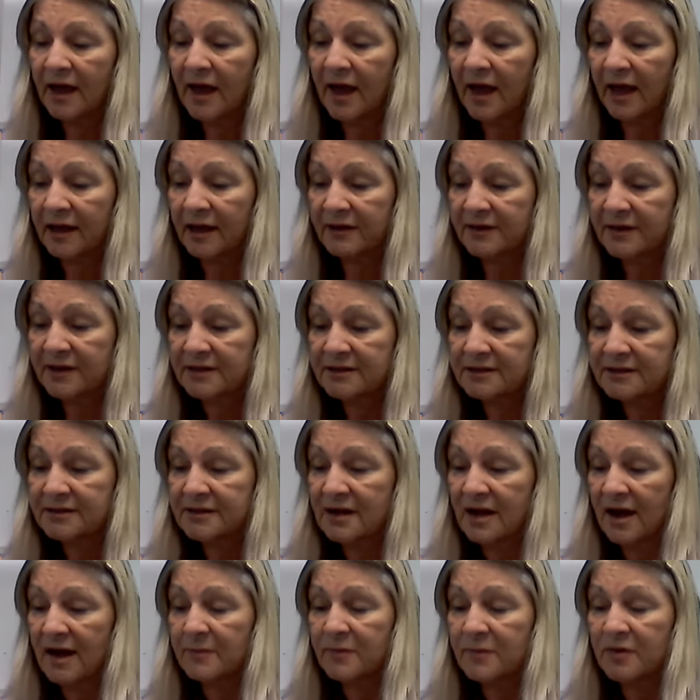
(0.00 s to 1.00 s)
At this
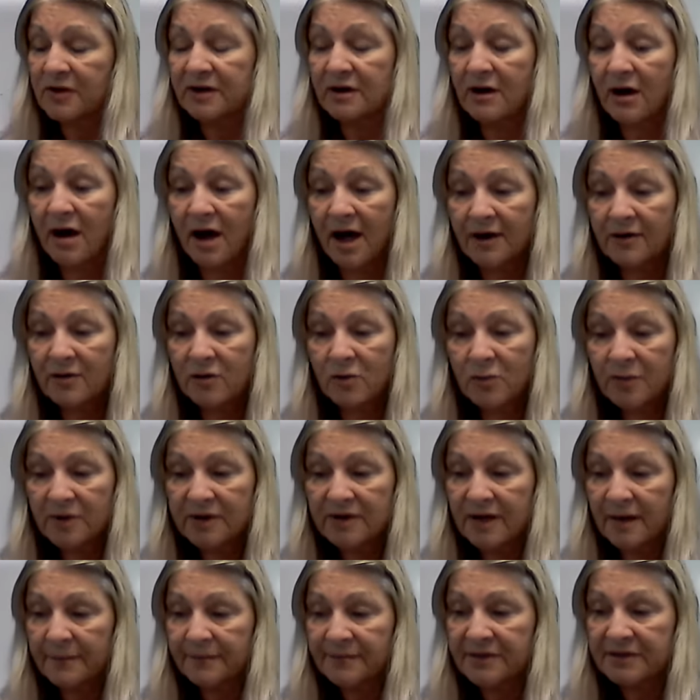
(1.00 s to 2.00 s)
time, when God
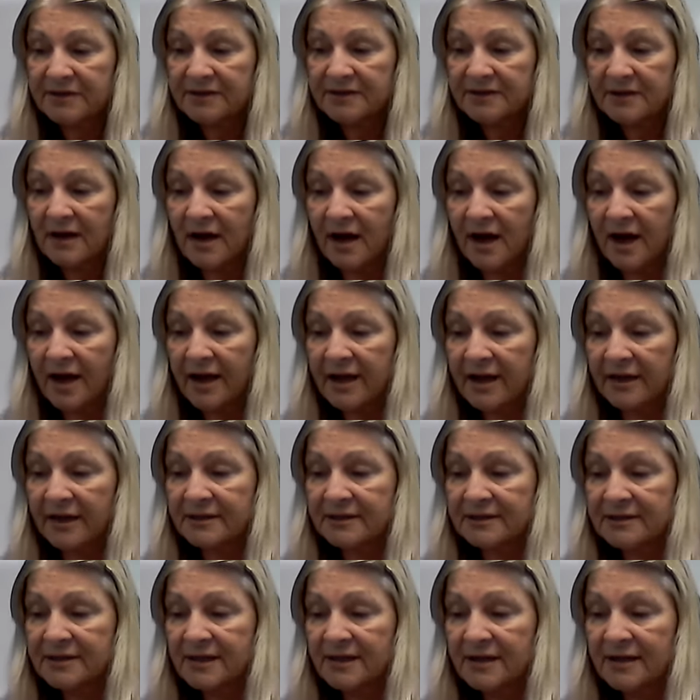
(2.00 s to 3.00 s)
opened up the sky
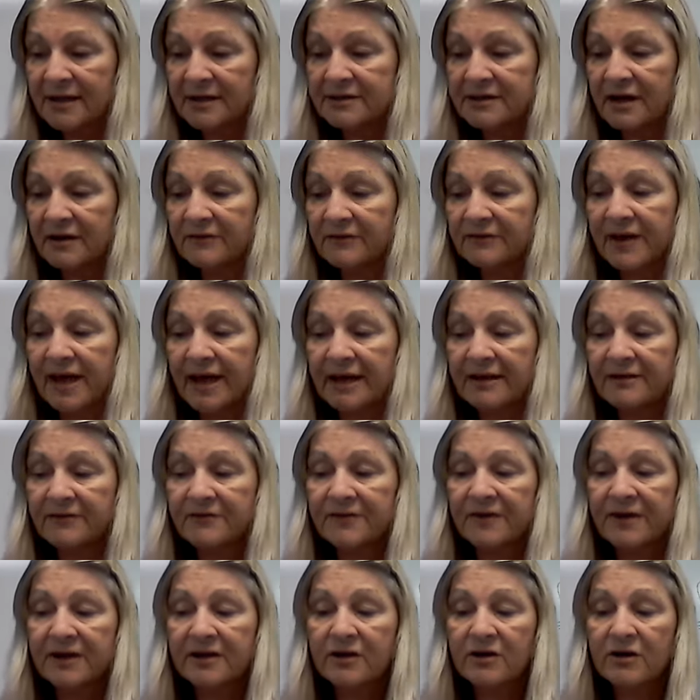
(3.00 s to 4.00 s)
and sent a dove like
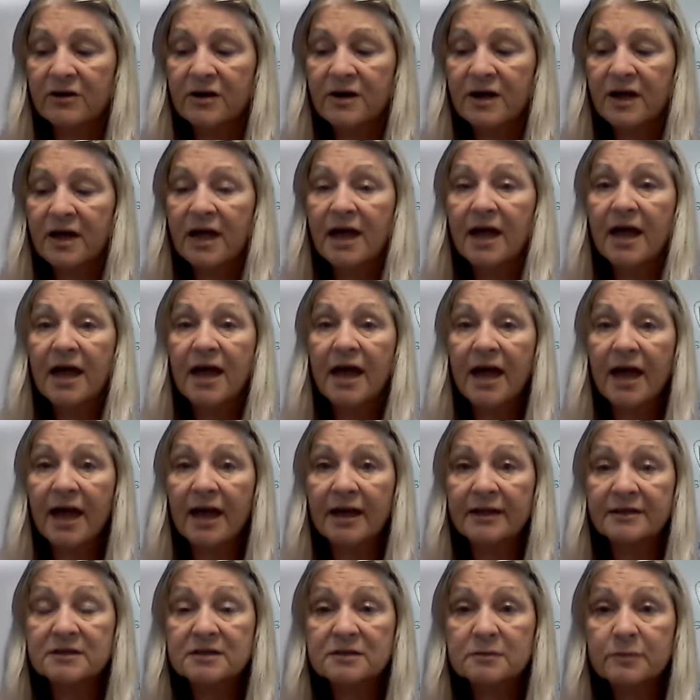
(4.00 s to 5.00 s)
figure
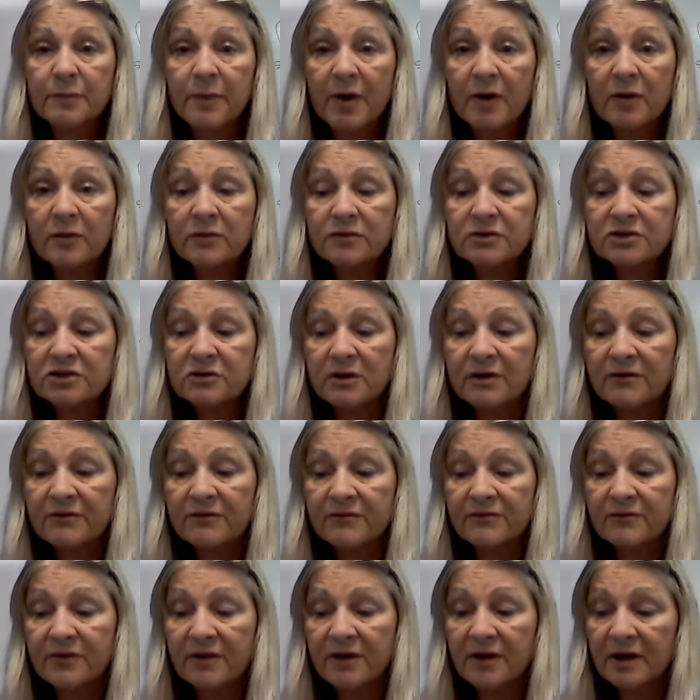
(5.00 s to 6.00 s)
and spoke, to
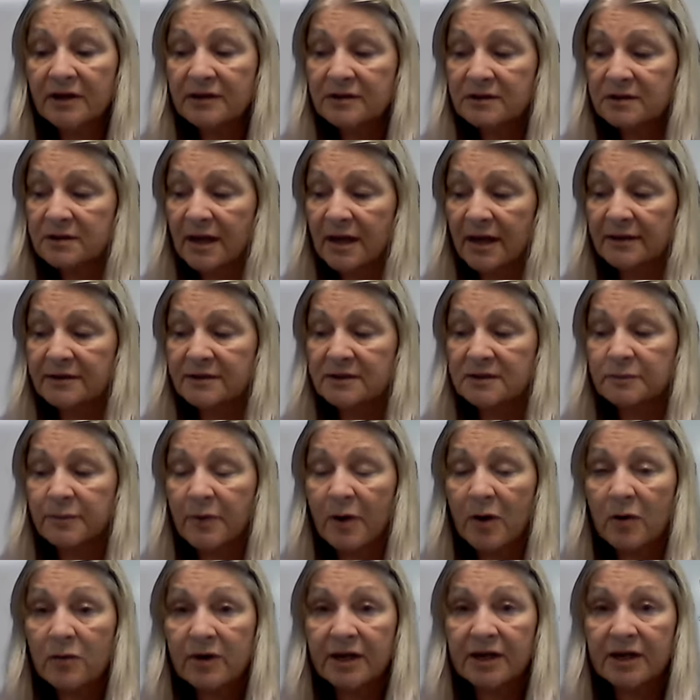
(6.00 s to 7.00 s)
a, and
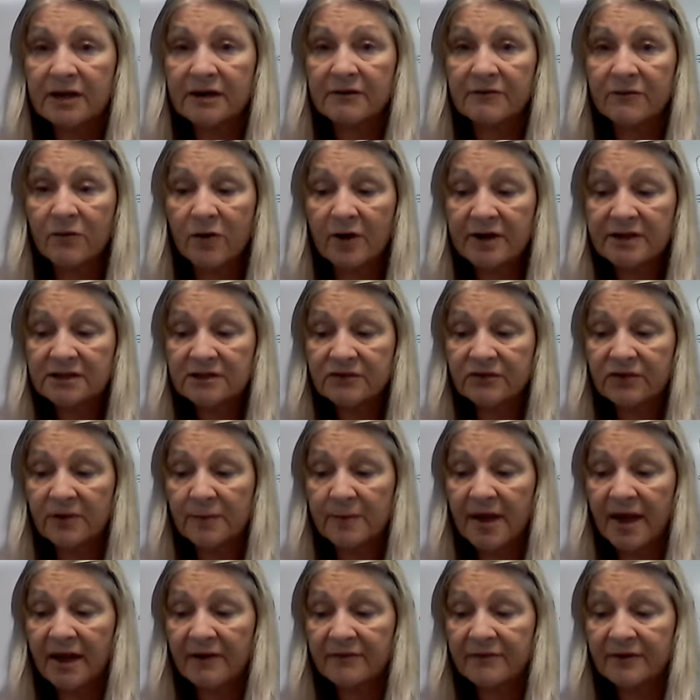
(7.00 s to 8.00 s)
spoke in a voice from
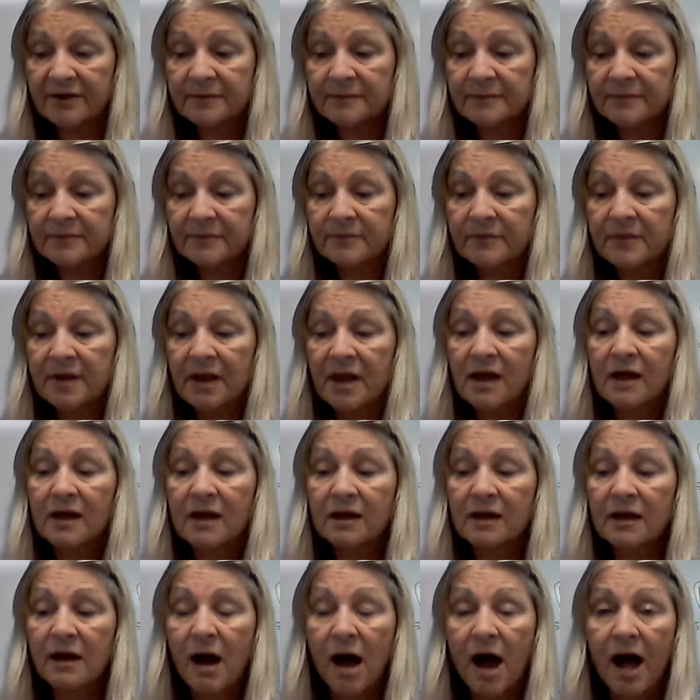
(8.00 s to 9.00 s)
heaven,
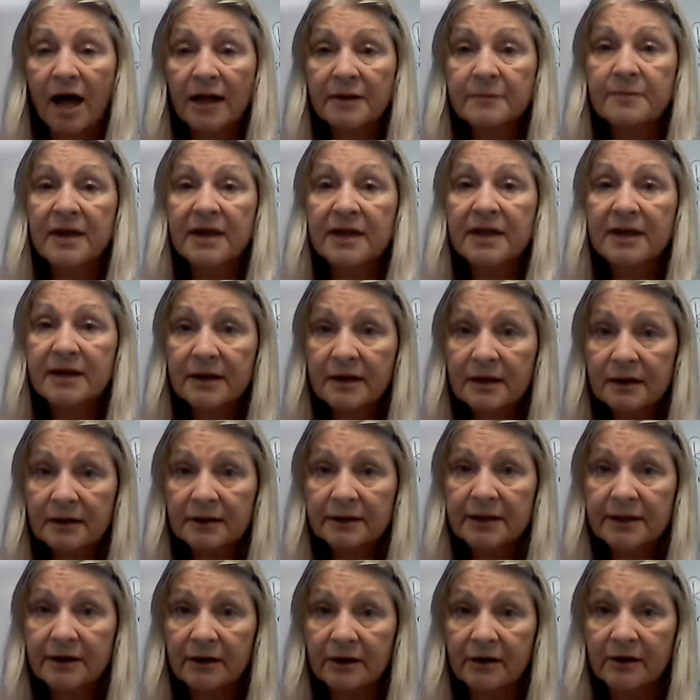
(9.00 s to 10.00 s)
God made it
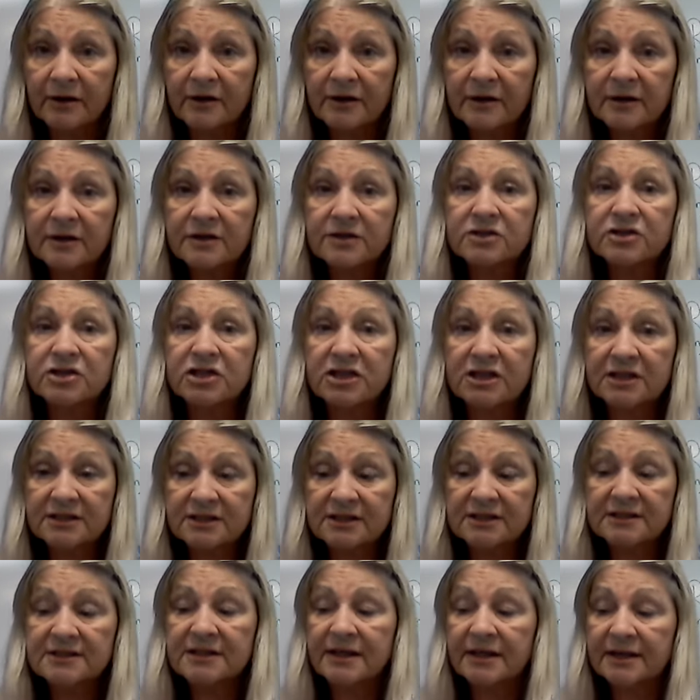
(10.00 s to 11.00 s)
clear
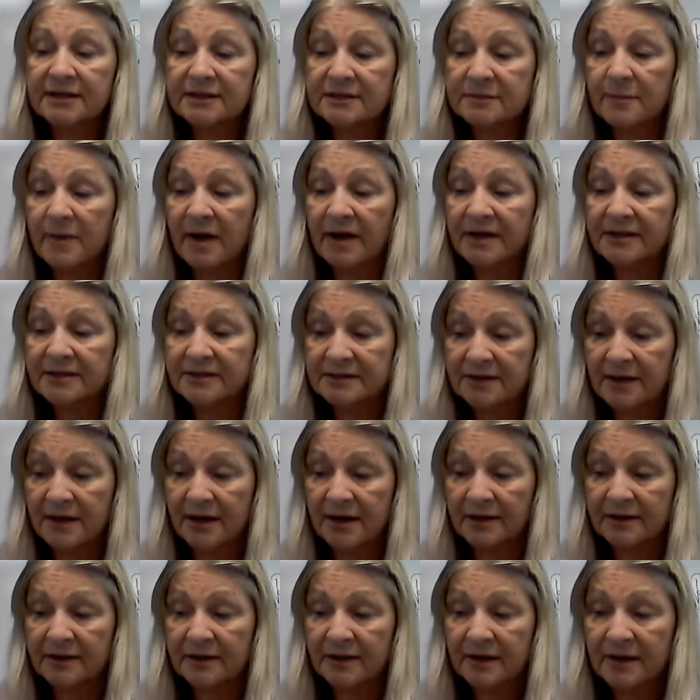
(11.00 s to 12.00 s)
Jesus is my
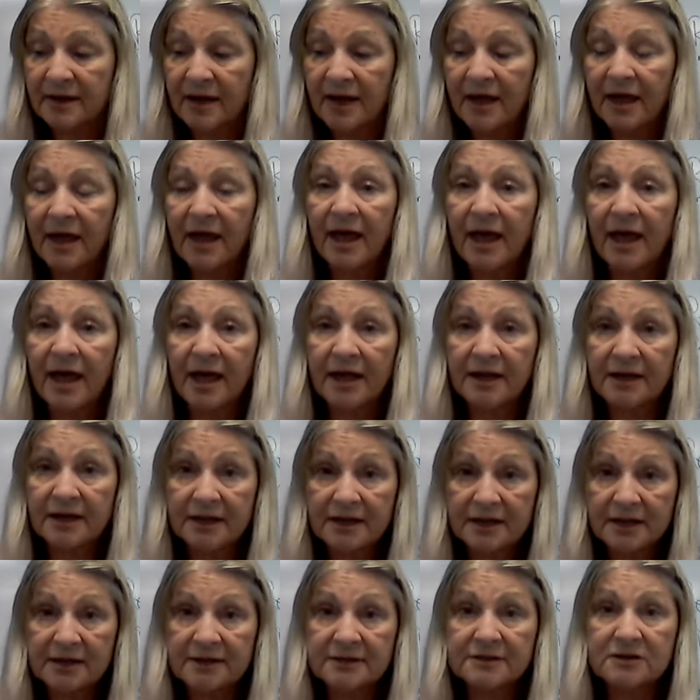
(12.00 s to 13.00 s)
son, and
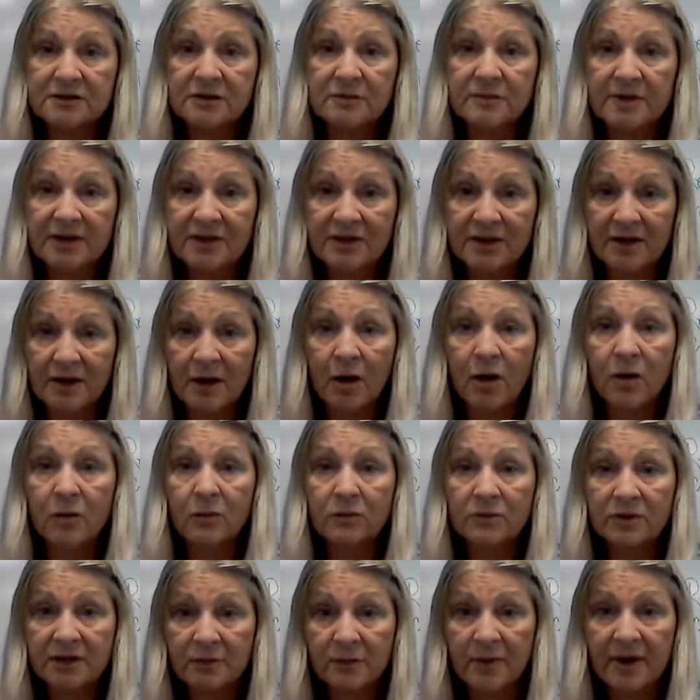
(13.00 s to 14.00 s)
he is to be the
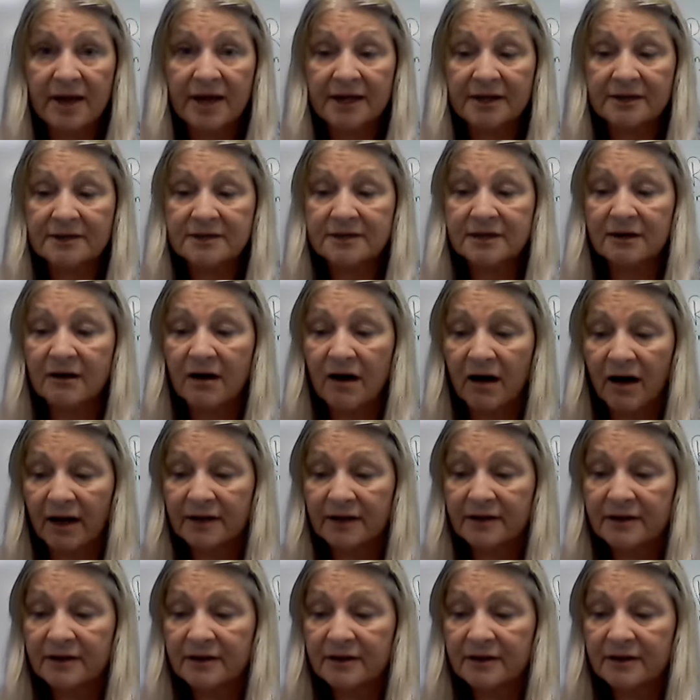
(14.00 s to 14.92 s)
only way to God.